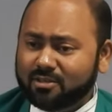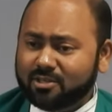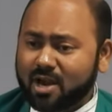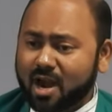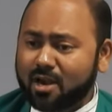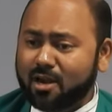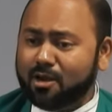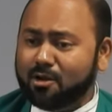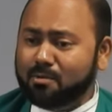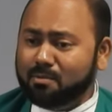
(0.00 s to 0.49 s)

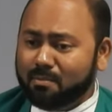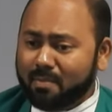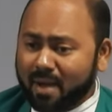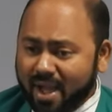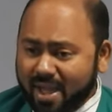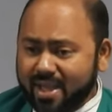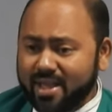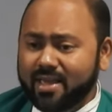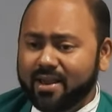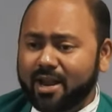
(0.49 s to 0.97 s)
started to
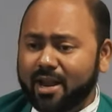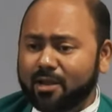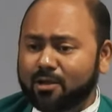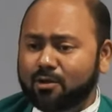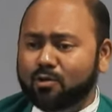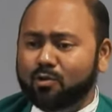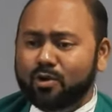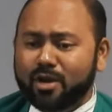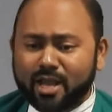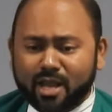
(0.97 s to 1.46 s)

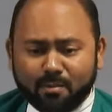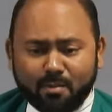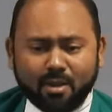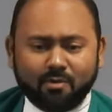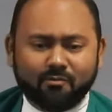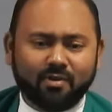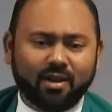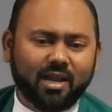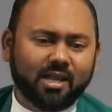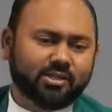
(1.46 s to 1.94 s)
migrate to
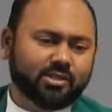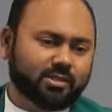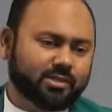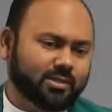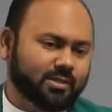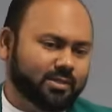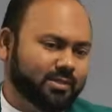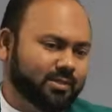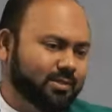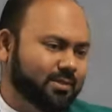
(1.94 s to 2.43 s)
nearby
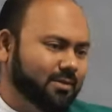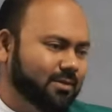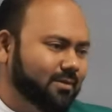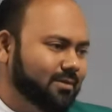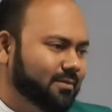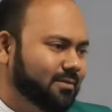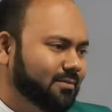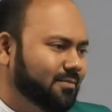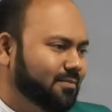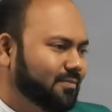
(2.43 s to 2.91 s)
villages.
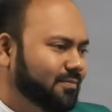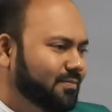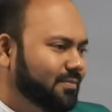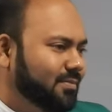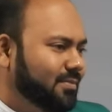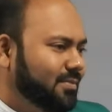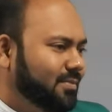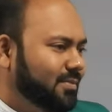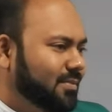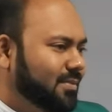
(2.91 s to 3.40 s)

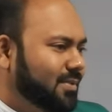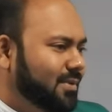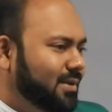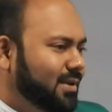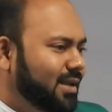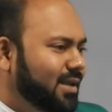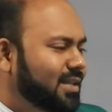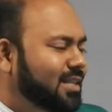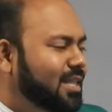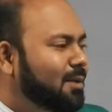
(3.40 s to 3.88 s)

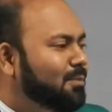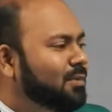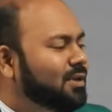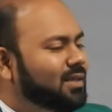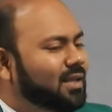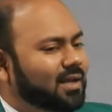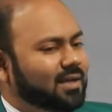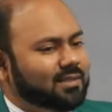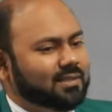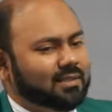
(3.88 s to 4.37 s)
In
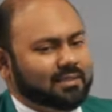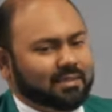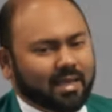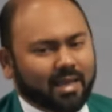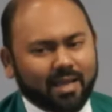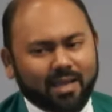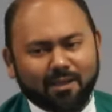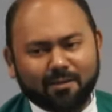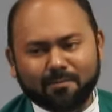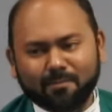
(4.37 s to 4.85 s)
Tamil, there is a
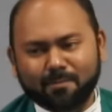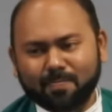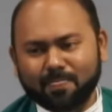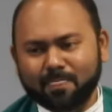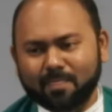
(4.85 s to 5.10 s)
saying,